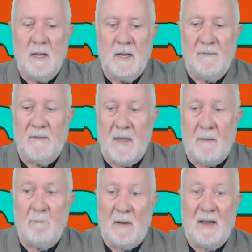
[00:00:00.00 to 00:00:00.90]
if
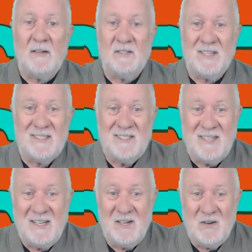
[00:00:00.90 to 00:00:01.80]
that button just
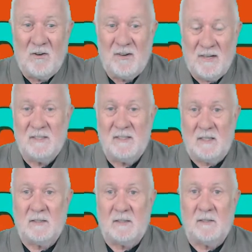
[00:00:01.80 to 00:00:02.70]
did not
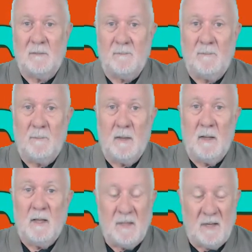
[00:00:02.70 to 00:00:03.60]
exist?
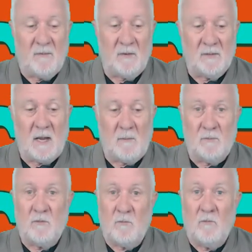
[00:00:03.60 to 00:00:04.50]
That if I was able
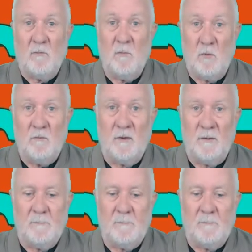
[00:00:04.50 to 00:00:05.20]
to remove it.